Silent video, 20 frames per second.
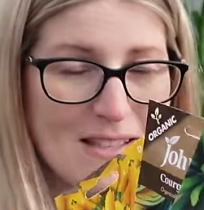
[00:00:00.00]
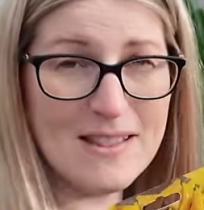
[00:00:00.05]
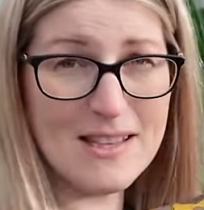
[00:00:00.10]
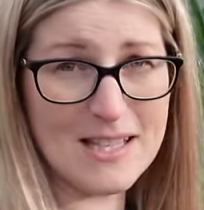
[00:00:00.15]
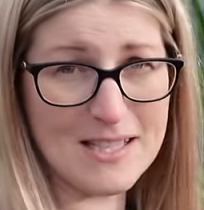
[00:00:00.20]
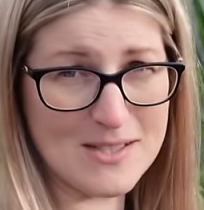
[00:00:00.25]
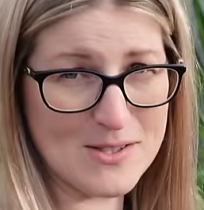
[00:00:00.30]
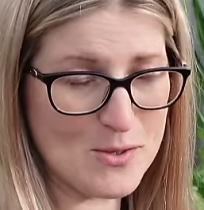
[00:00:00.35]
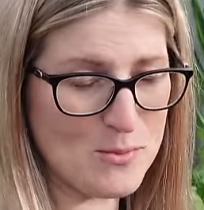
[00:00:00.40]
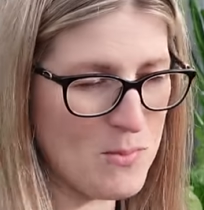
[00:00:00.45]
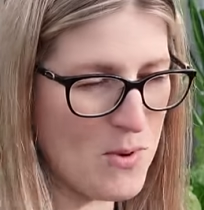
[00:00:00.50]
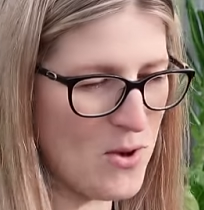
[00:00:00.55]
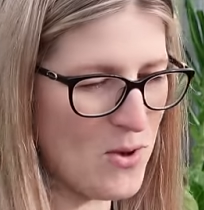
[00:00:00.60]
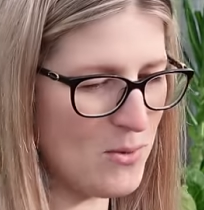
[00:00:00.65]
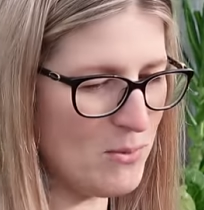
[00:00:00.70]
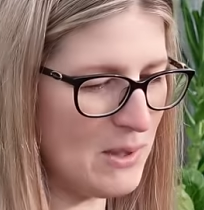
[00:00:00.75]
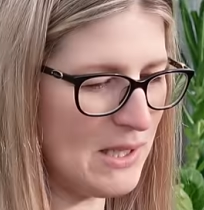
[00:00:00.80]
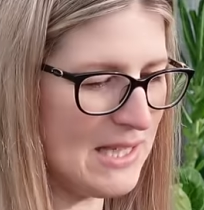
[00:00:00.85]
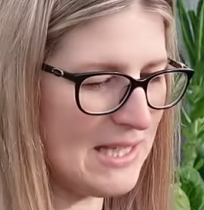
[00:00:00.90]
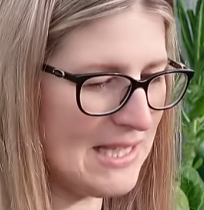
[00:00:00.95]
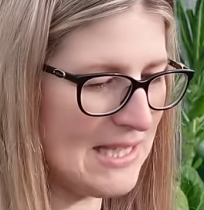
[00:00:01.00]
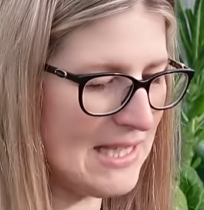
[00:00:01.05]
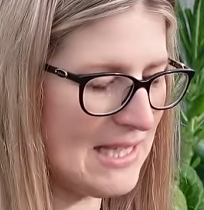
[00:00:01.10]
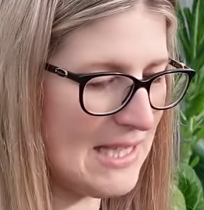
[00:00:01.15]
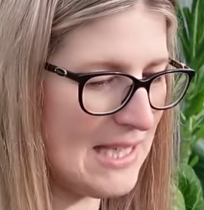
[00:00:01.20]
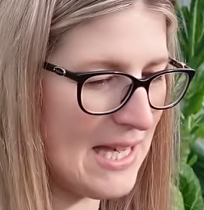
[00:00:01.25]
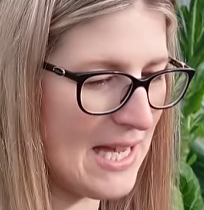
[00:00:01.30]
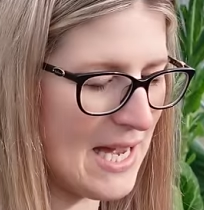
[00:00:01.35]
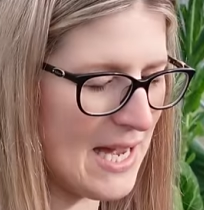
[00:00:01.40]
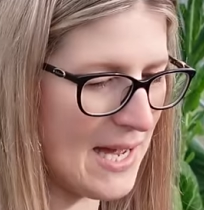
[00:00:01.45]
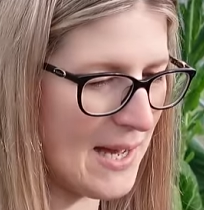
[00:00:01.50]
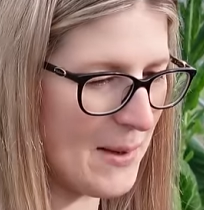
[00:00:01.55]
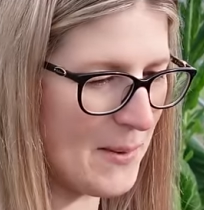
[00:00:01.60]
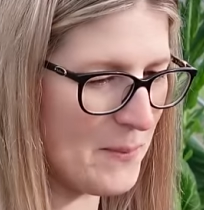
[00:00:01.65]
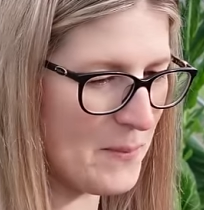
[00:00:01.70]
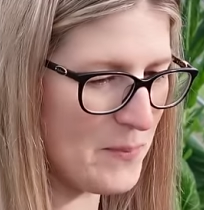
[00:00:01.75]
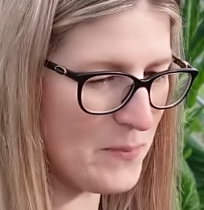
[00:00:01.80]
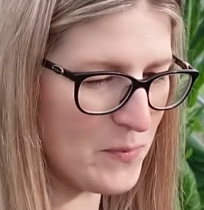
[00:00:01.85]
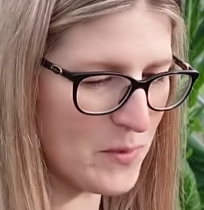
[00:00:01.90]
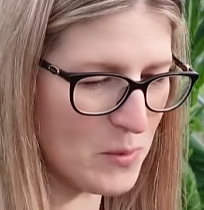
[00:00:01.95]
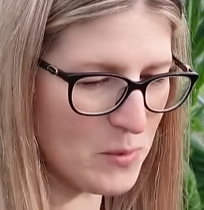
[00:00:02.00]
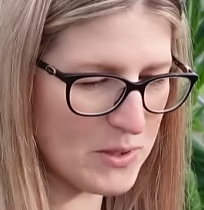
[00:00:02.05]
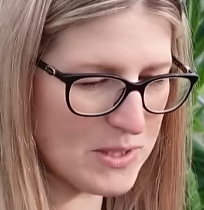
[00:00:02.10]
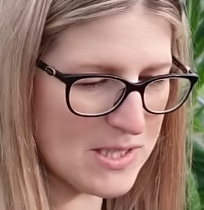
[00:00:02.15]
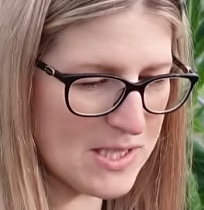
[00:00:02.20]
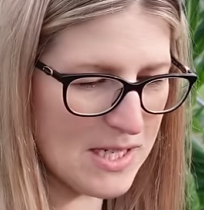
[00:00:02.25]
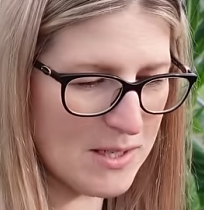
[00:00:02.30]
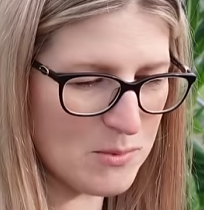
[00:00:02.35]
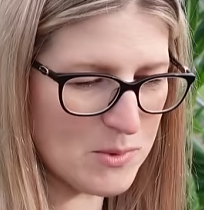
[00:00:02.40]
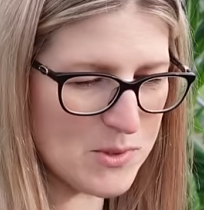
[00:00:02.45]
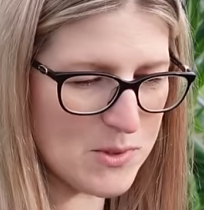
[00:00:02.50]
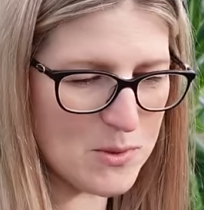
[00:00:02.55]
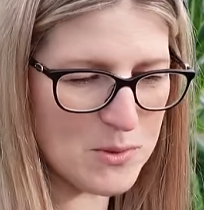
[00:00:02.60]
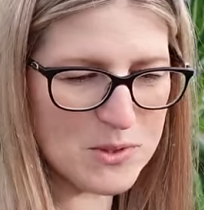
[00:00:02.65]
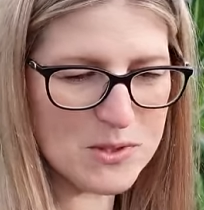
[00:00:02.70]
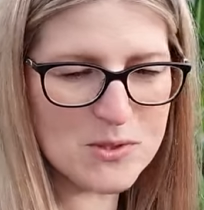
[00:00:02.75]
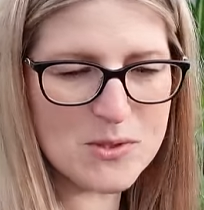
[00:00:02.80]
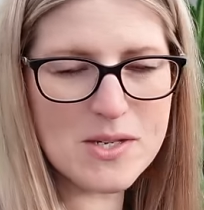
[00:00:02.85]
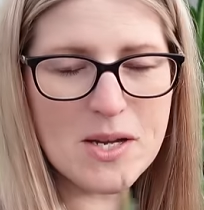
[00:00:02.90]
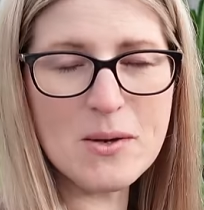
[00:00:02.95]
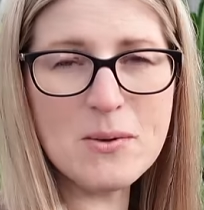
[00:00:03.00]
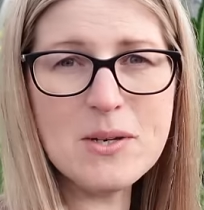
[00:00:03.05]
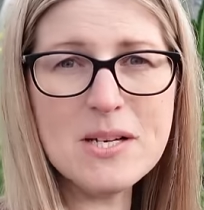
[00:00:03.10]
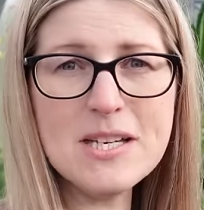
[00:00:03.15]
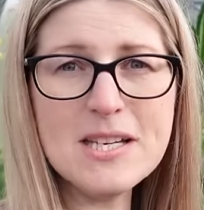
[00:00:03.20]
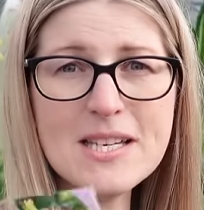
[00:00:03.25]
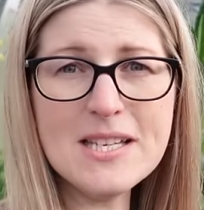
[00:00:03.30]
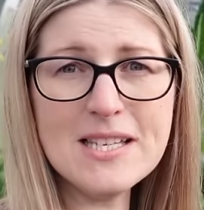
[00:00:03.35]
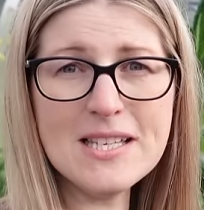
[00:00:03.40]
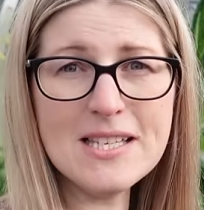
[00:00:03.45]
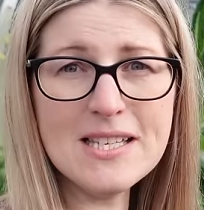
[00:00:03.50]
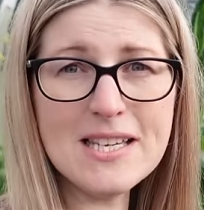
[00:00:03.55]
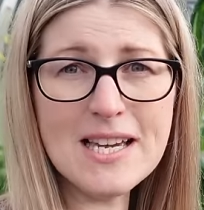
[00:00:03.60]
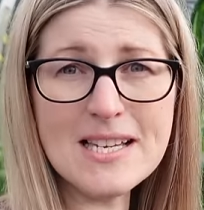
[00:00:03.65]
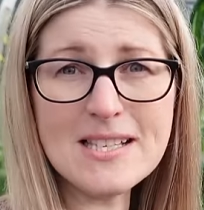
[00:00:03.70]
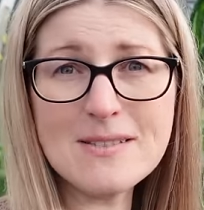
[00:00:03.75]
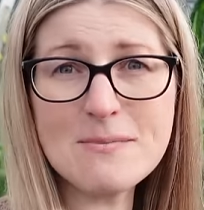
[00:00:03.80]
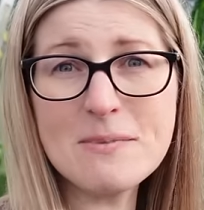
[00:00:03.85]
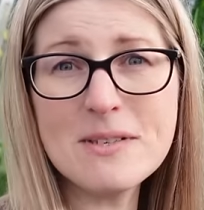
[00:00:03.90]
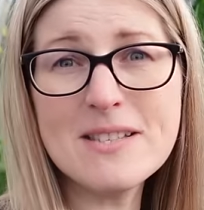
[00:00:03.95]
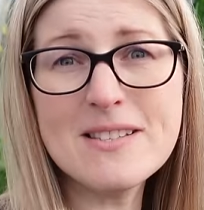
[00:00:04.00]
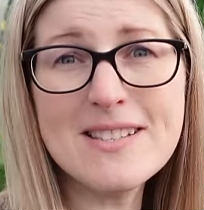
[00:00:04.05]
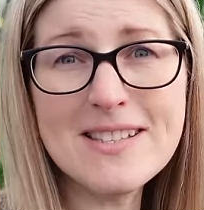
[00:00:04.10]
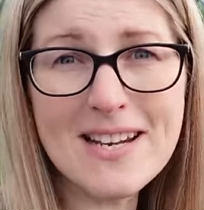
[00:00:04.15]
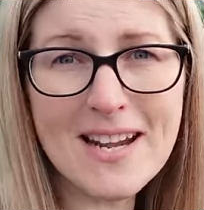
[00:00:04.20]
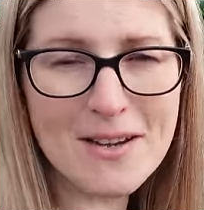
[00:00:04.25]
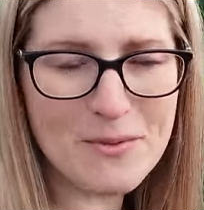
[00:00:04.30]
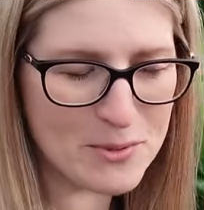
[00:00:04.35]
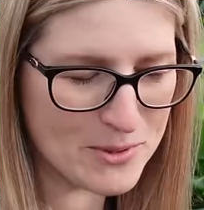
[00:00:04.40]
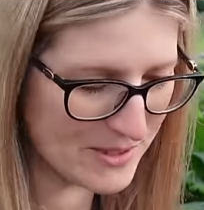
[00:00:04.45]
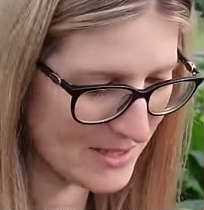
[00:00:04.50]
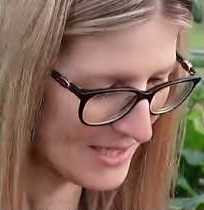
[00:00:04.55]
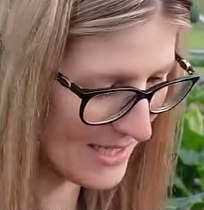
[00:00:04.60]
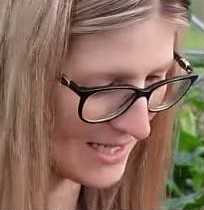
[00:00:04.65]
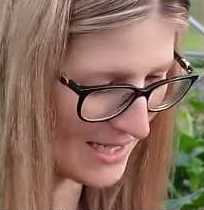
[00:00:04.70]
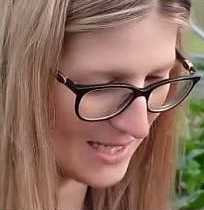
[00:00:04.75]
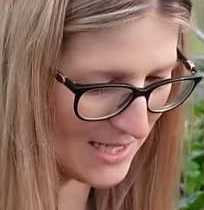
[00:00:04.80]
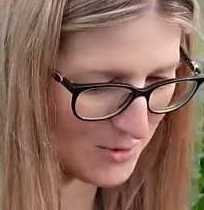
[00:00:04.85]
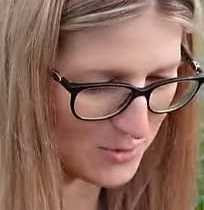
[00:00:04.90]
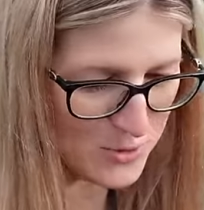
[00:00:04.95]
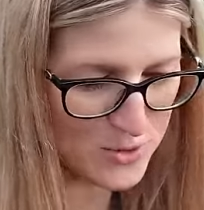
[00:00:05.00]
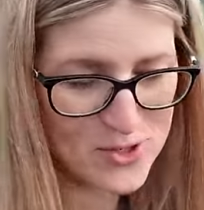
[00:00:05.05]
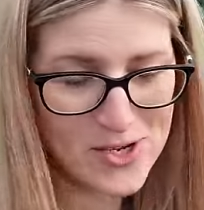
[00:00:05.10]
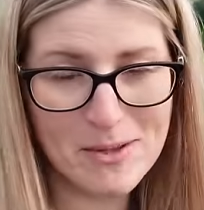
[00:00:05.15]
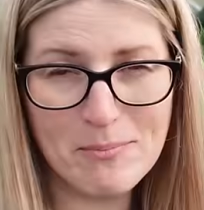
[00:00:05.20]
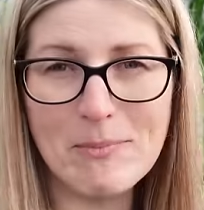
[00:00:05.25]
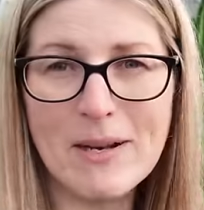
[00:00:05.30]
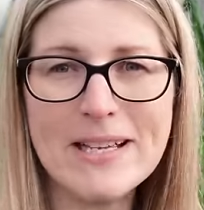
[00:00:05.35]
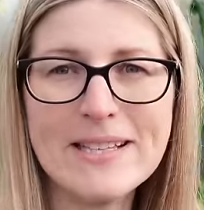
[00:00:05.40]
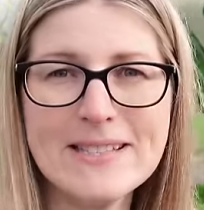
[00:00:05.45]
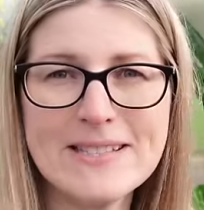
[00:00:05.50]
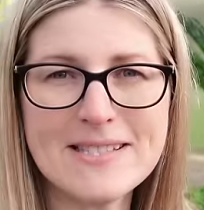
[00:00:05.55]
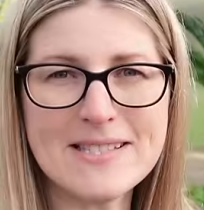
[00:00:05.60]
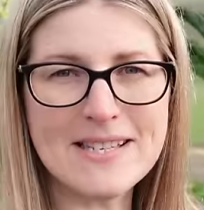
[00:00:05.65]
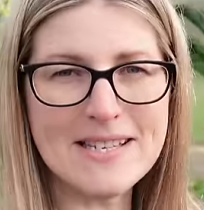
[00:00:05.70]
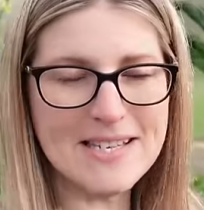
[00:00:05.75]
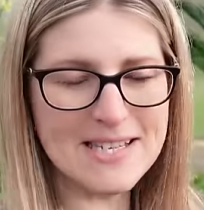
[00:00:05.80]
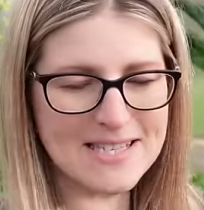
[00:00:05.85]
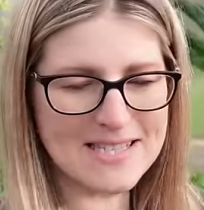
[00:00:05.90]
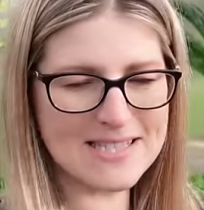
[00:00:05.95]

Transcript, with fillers: Thanks to my hobby. he um, one day was going to town and he asked me, did I want any courgette plants,